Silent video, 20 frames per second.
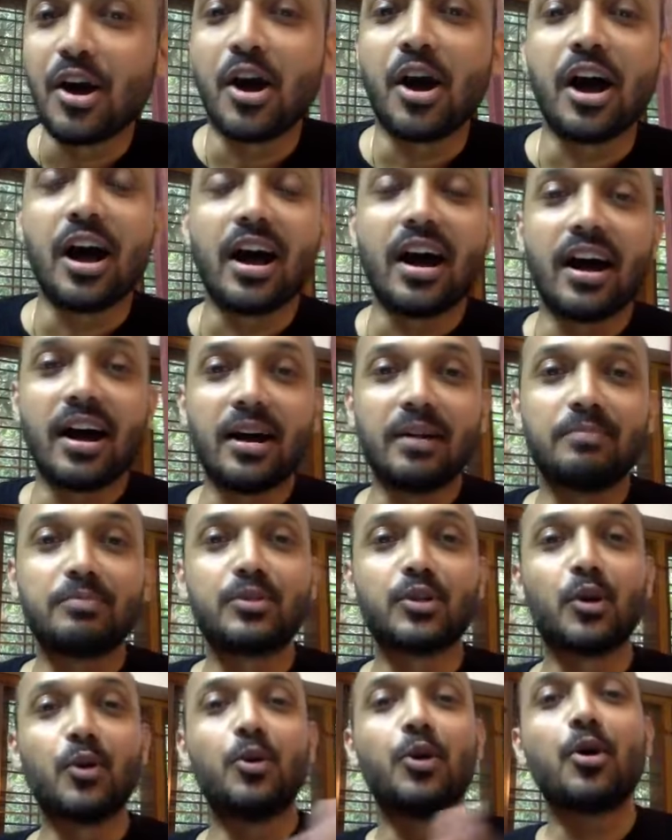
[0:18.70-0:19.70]

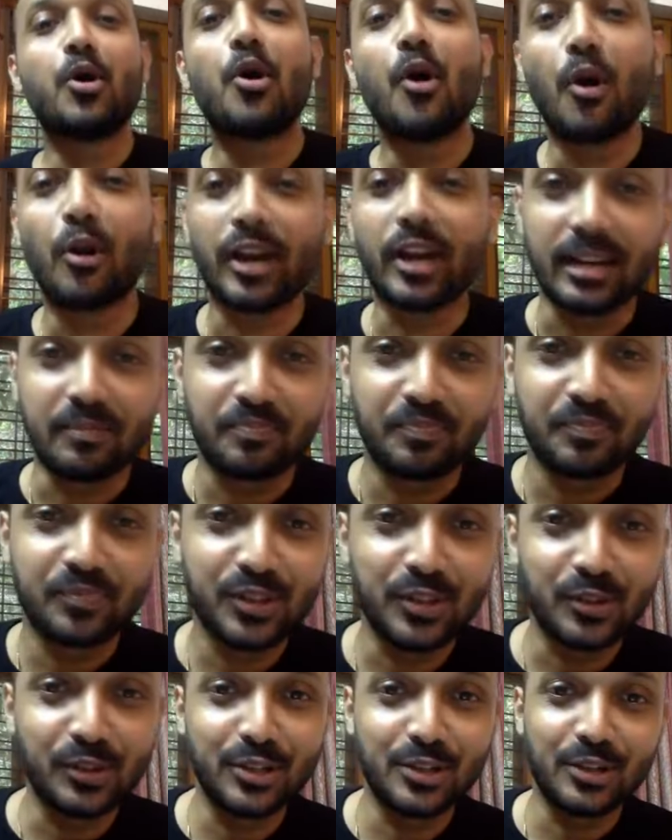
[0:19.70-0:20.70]
All right,
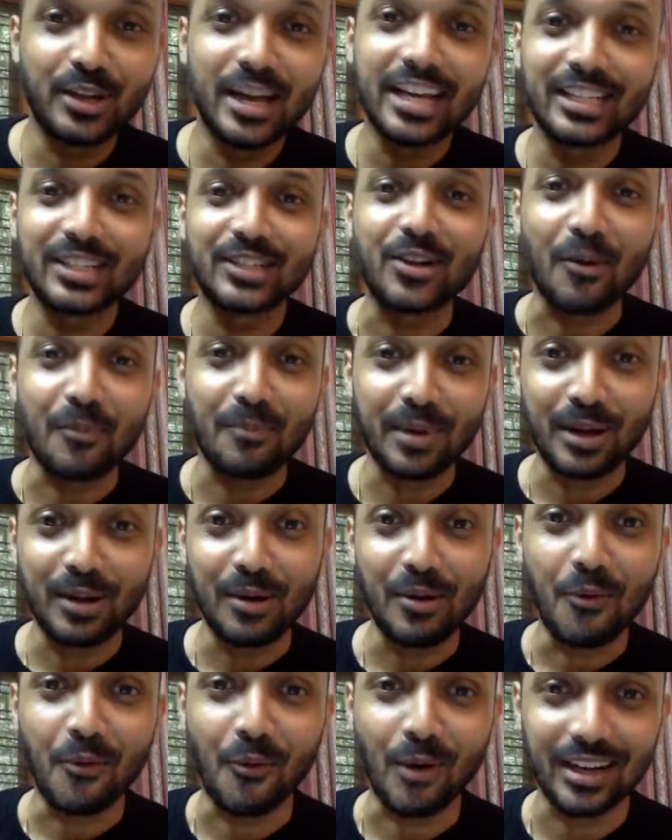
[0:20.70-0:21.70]
so today's topic
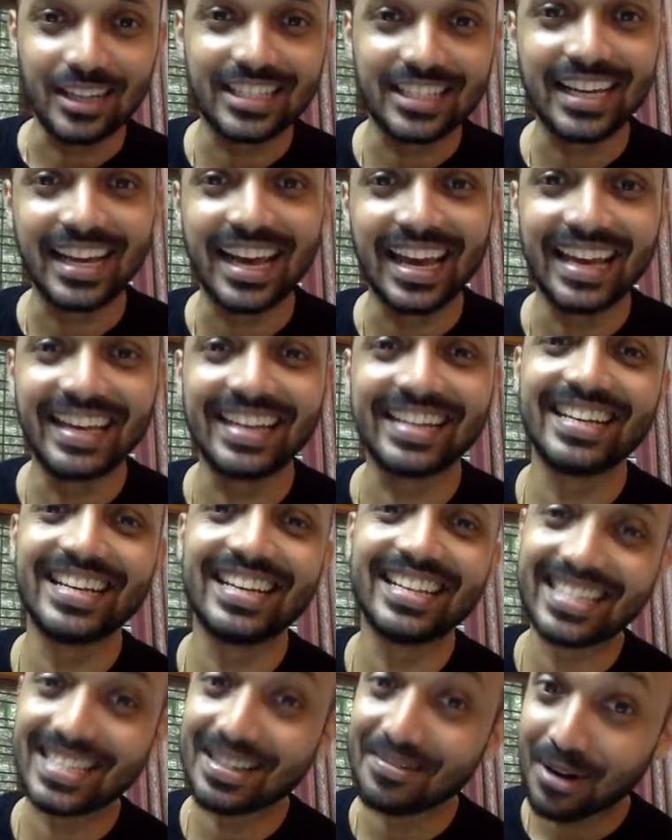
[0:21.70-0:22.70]
once again
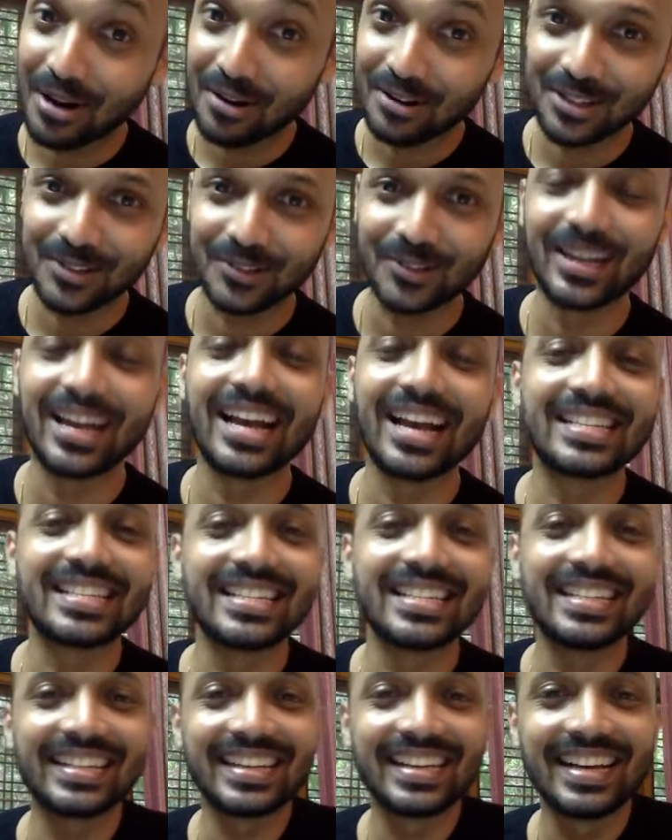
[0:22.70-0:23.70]
is about uric
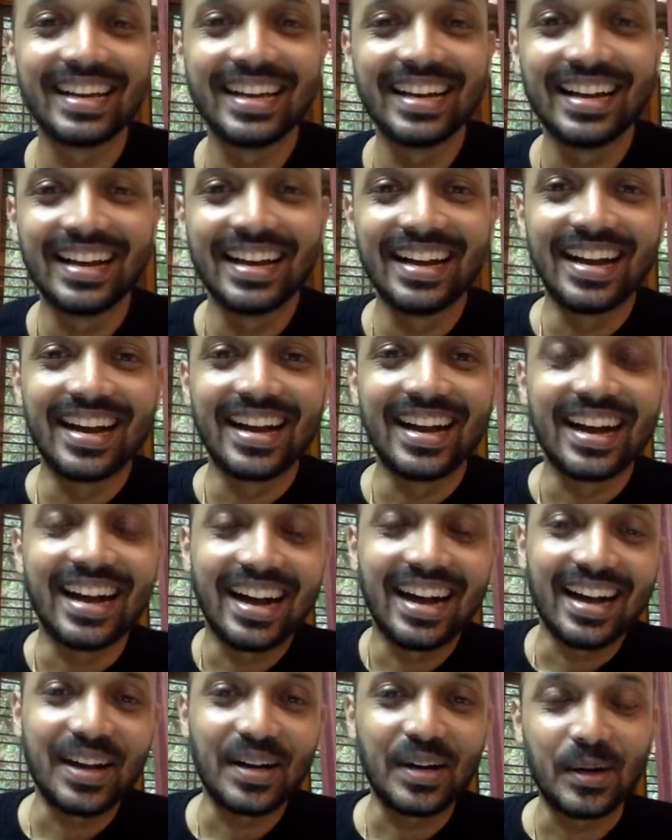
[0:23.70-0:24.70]
acid.
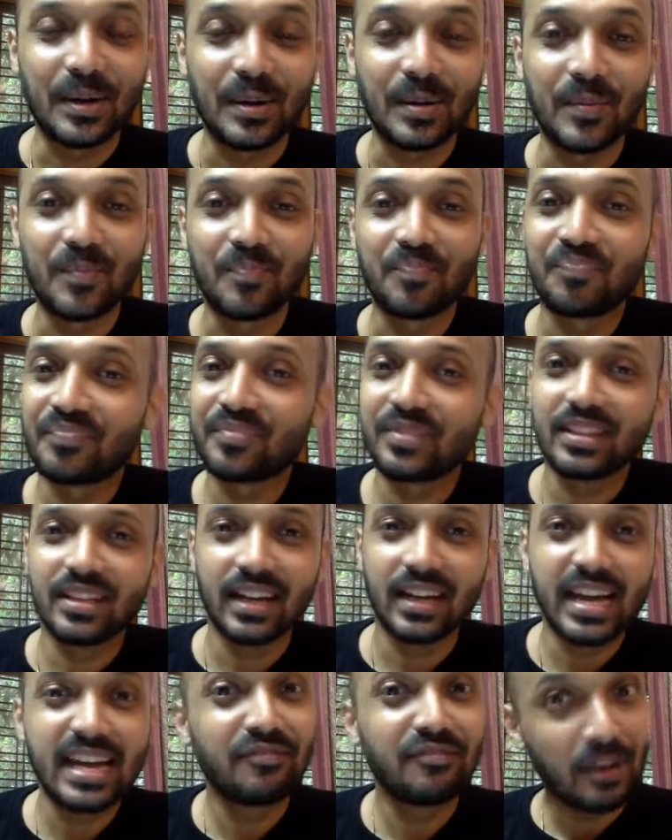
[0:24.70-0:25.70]

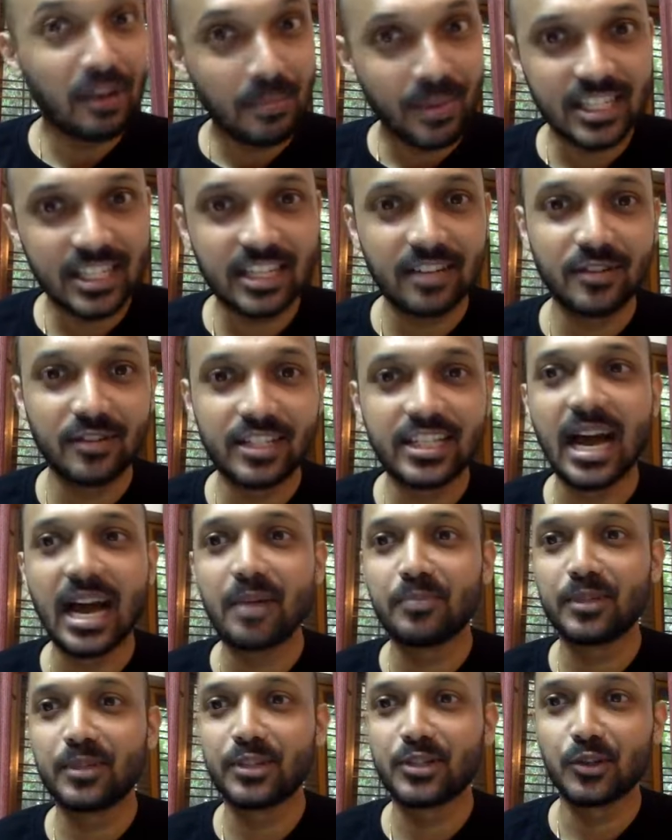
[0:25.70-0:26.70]
The inflammation which
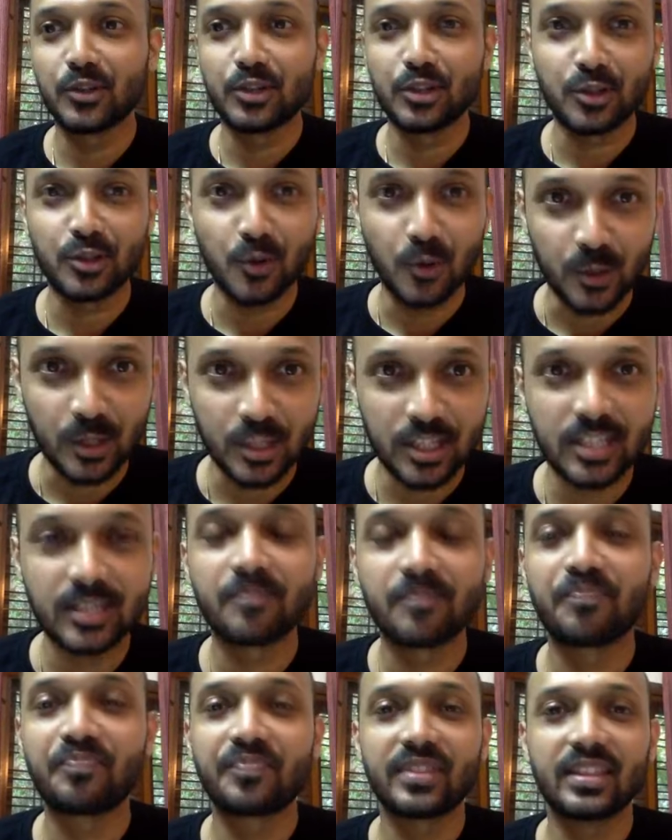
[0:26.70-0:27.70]
happens on the toes,
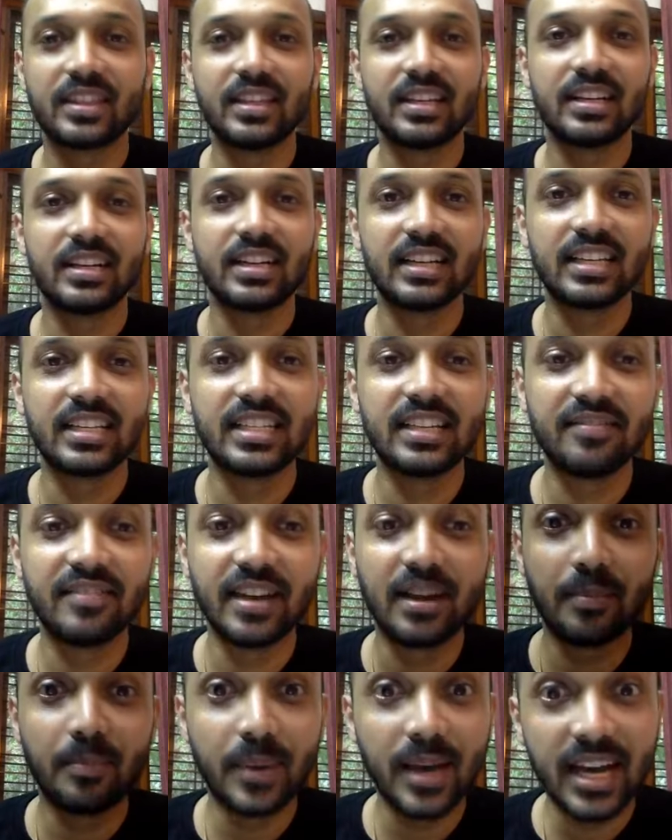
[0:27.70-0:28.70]
the
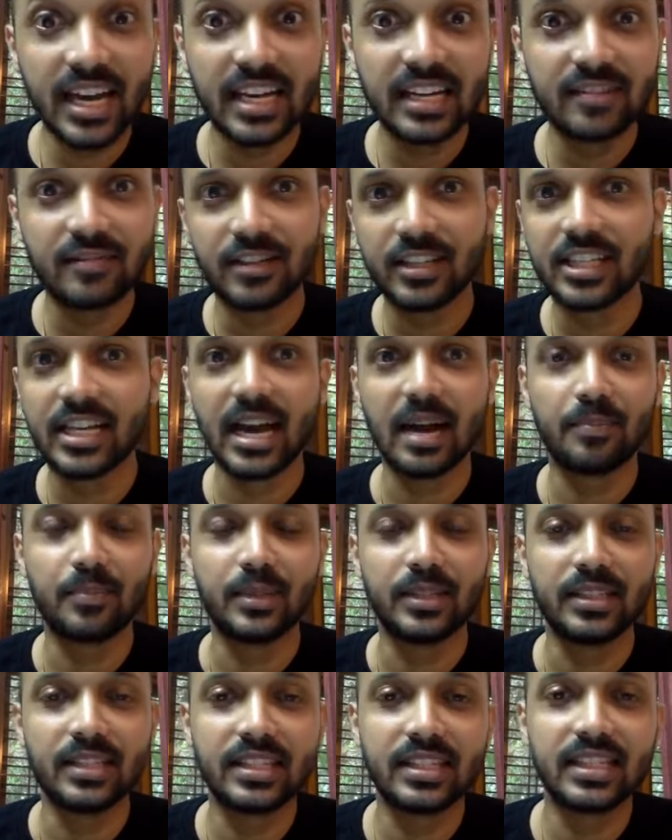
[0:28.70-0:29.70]
severe pain which
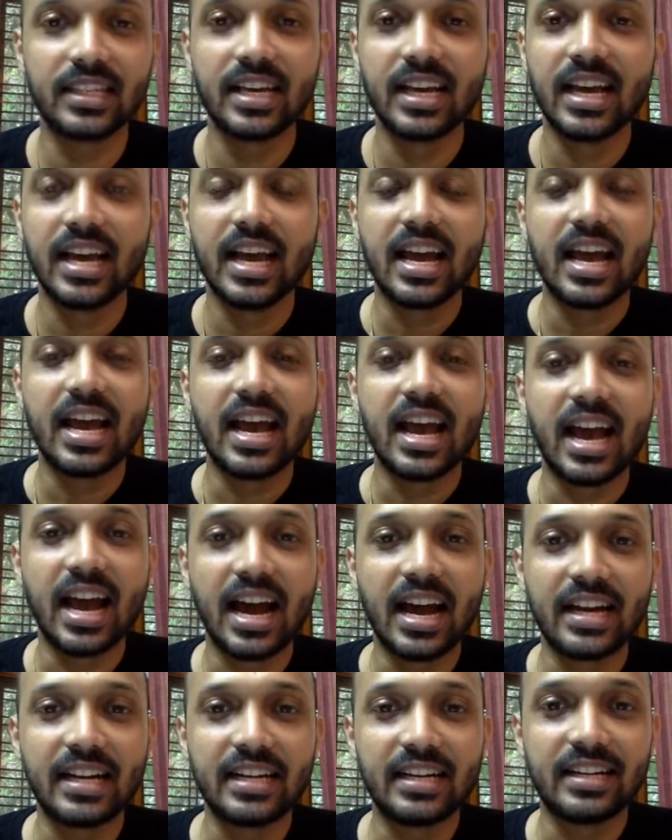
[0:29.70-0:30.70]
happens,
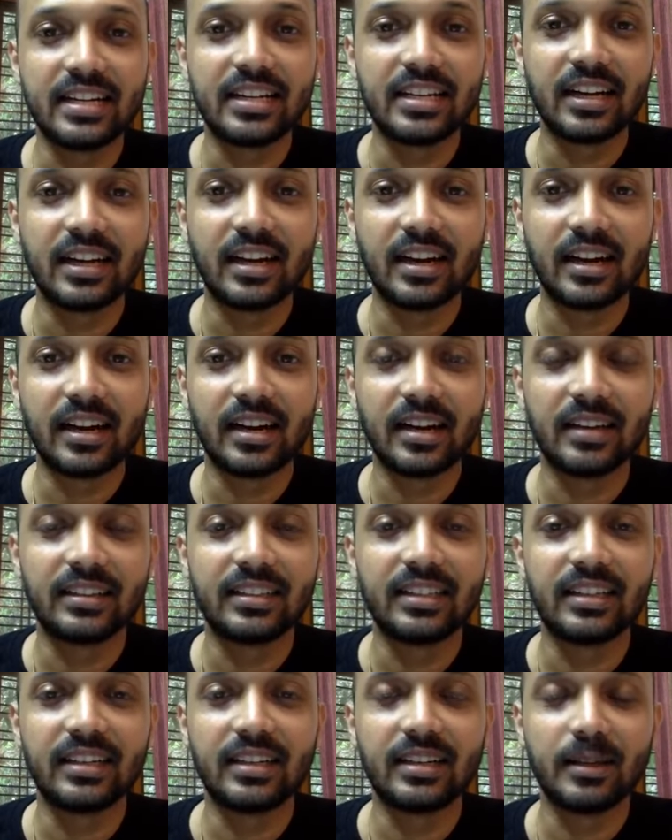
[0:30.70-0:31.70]
and
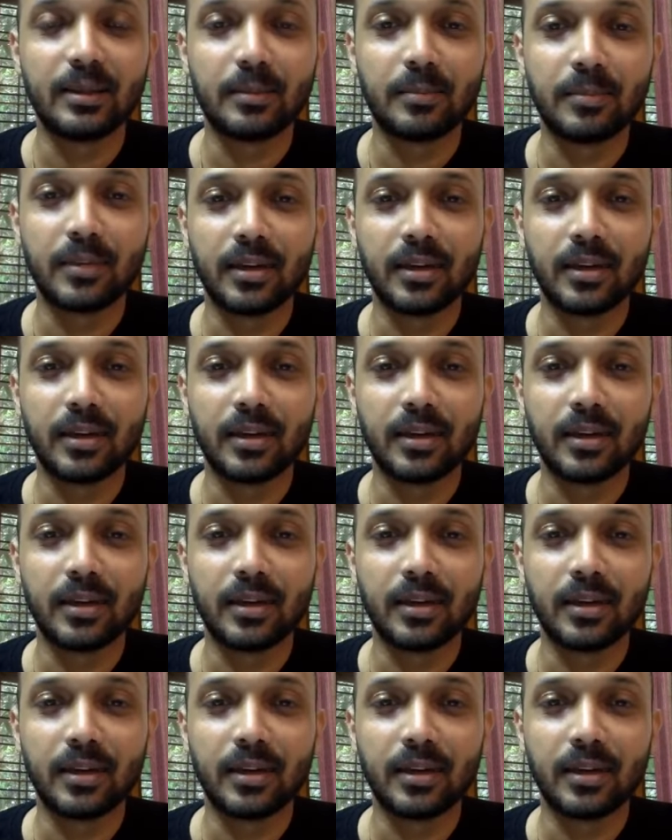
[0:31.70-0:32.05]
the